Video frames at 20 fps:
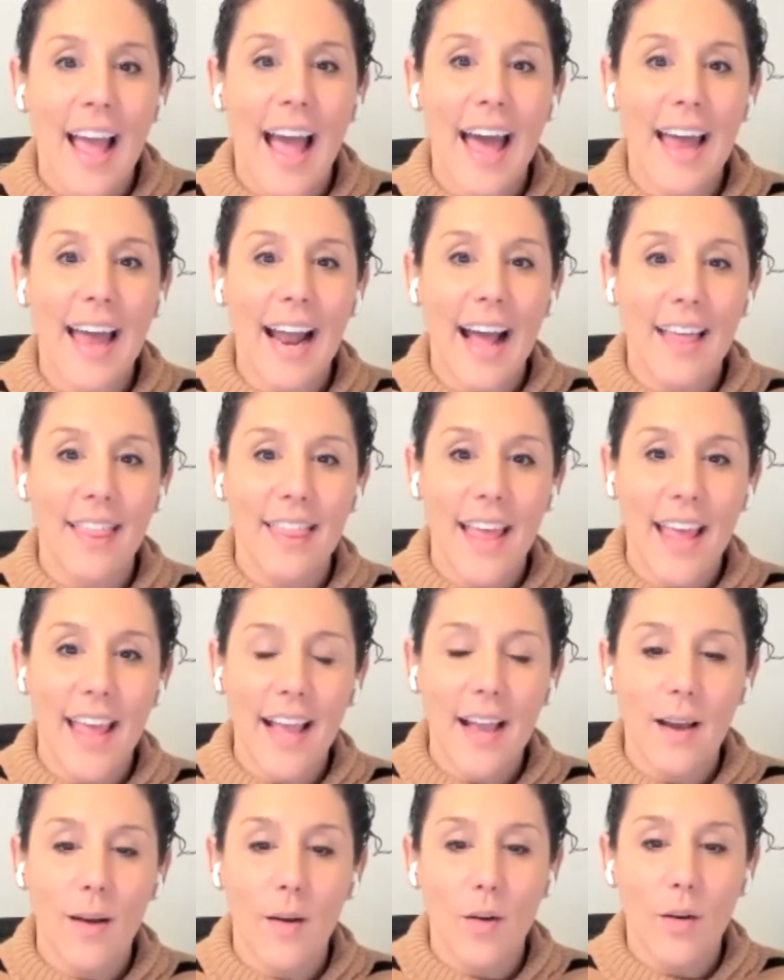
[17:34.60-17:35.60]
And I
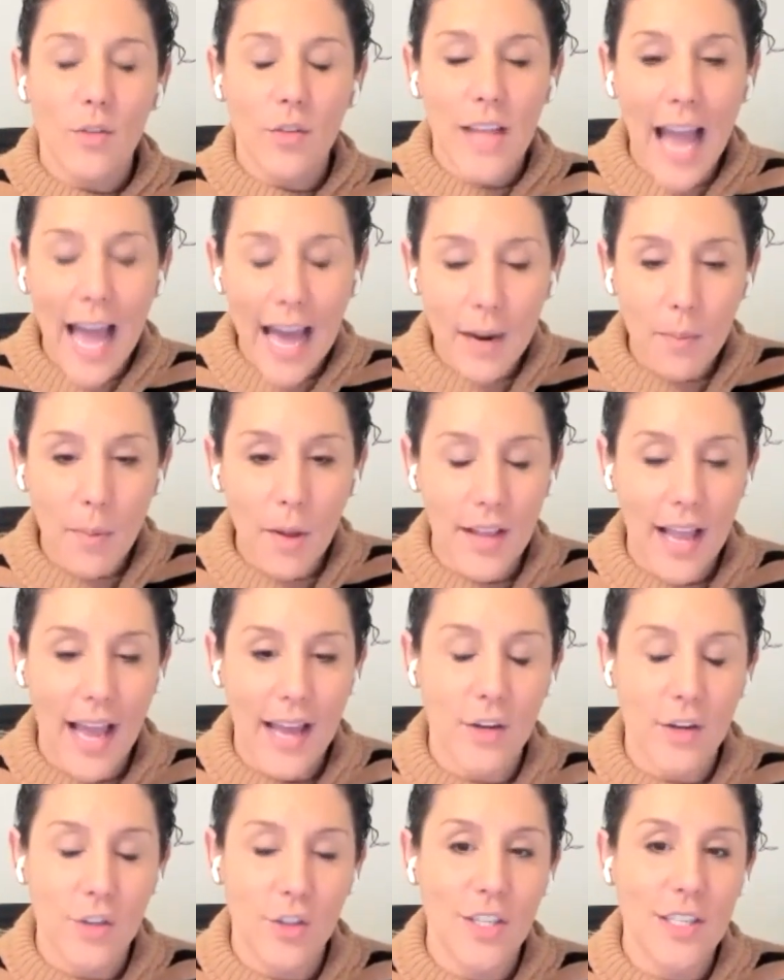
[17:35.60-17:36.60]
think catabolic
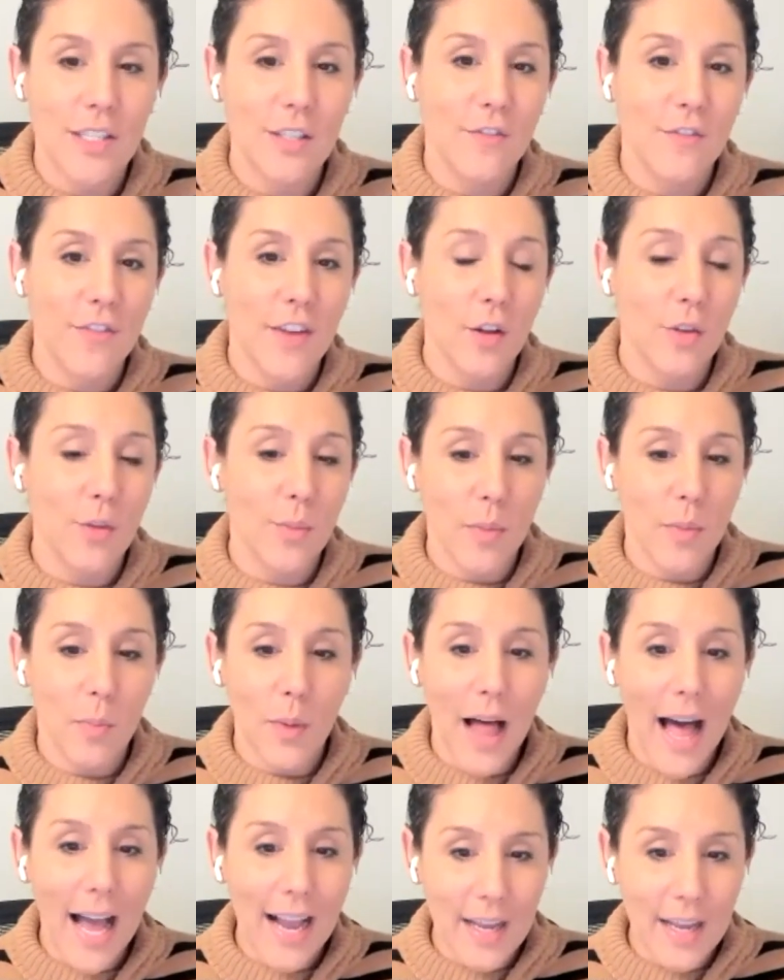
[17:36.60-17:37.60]
energy is filled with
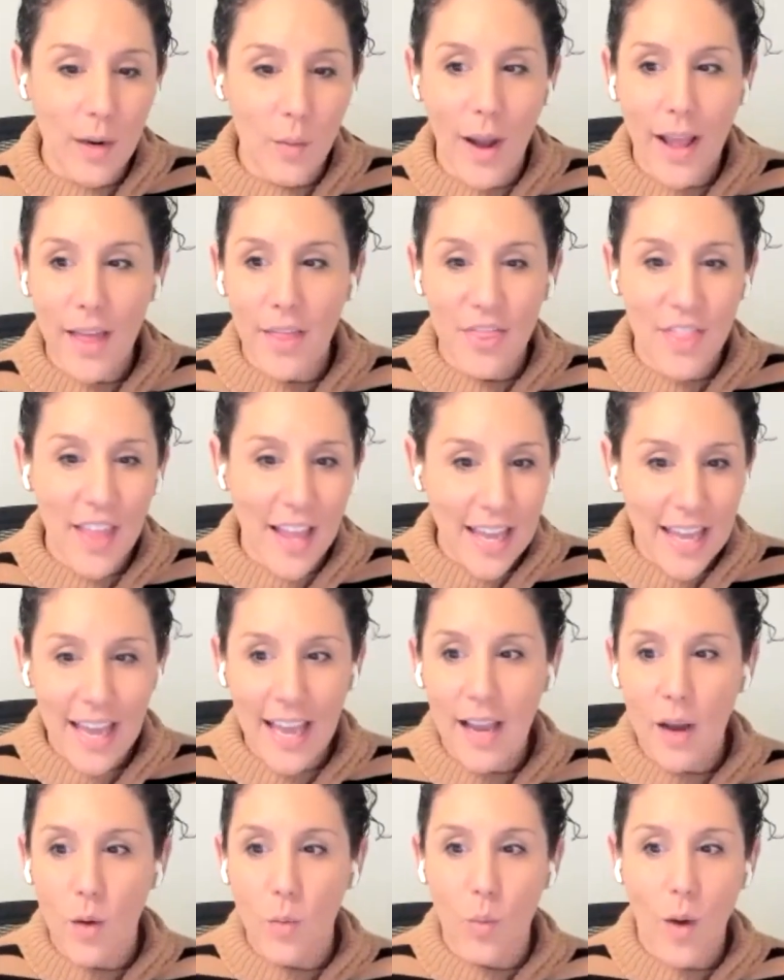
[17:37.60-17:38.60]
black and white
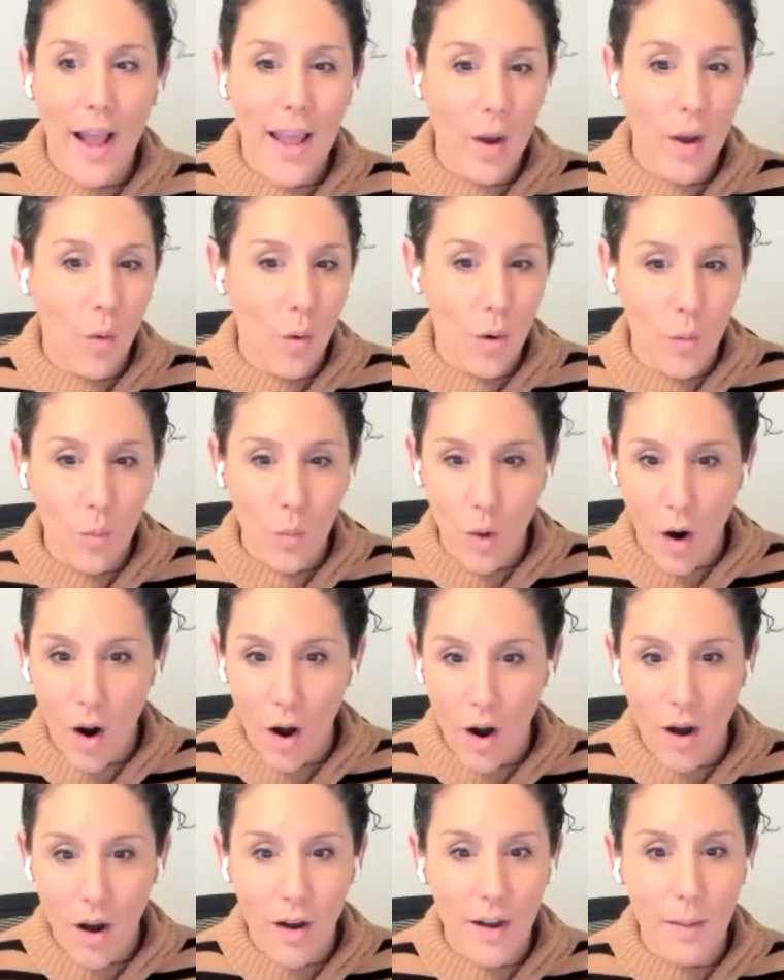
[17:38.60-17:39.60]
thinking, right or
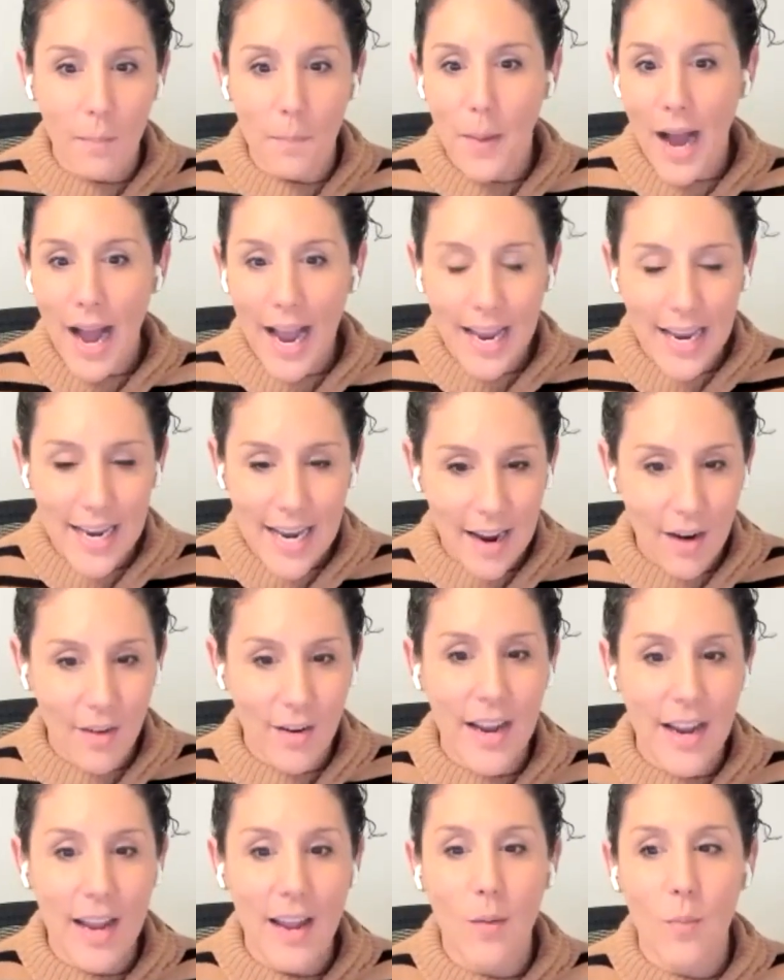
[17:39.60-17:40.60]
wrong,
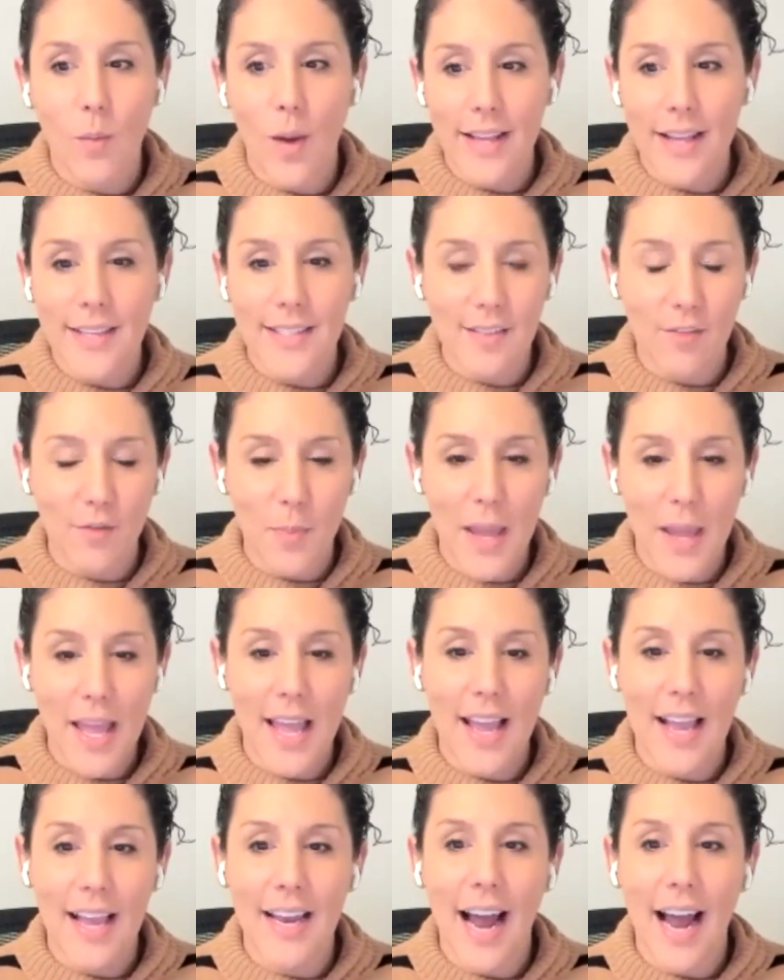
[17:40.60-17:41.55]
binary ways of being.